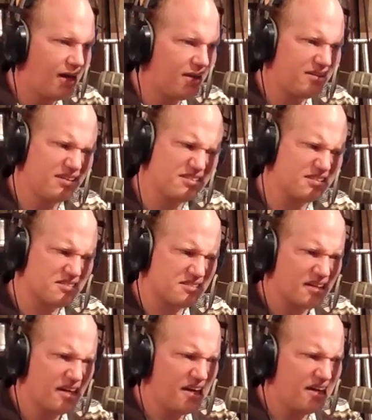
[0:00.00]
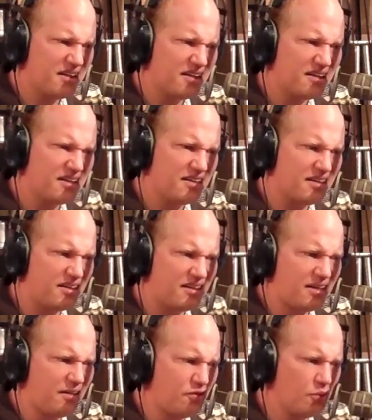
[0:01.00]
it is. is
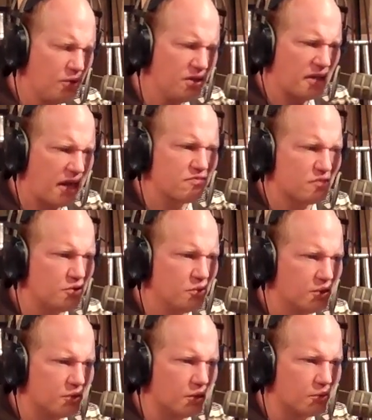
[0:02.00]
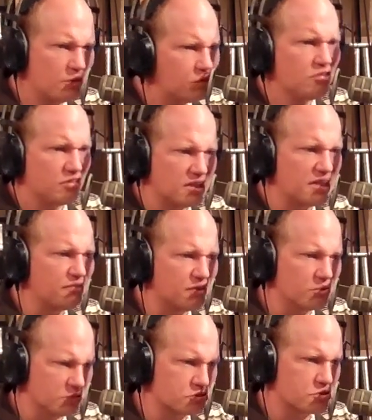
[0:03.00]
if you really have to do it though, you can just leave it on the